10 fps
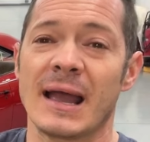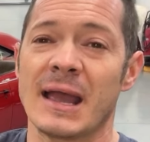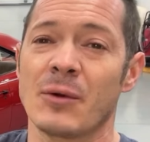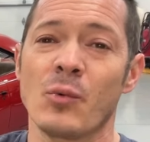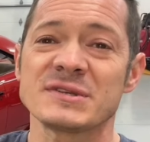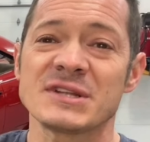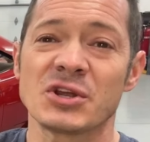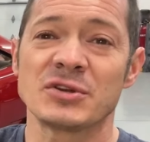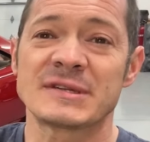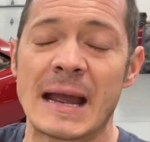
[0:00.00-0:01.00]
it wasn't
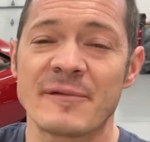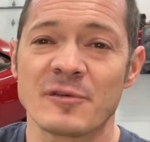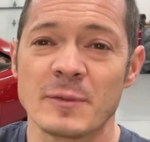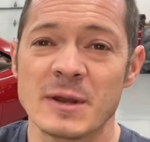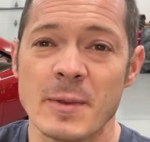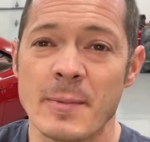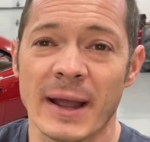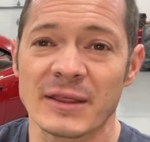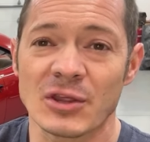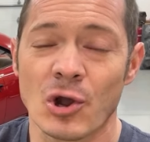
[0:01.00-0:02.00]
a good time for me to be
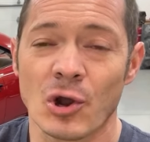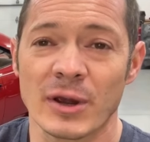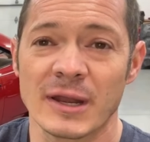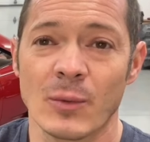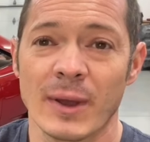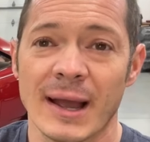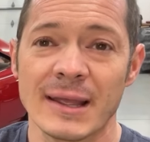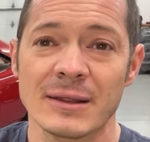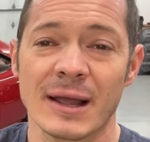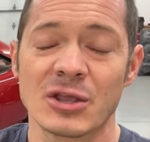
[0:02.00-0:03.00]
buying the car anyway.
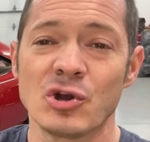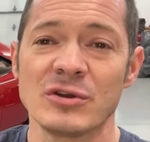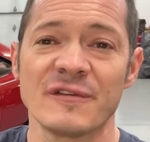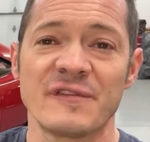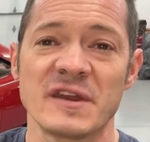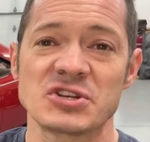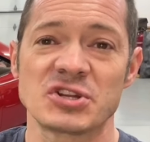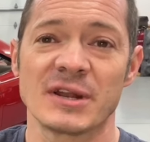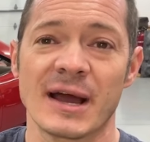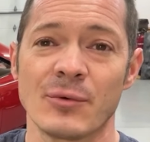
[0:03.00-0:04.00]
I couldn't have
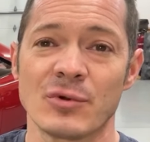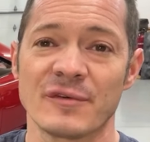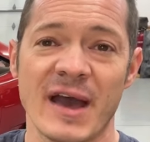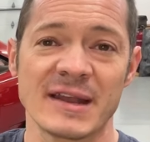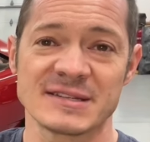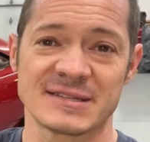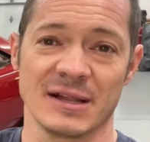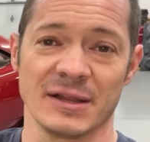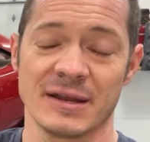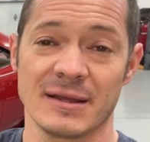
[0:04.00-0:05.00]
finished it. I would have had to
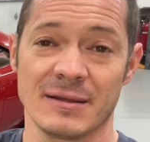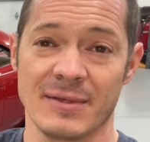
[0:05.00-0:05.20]
sell it.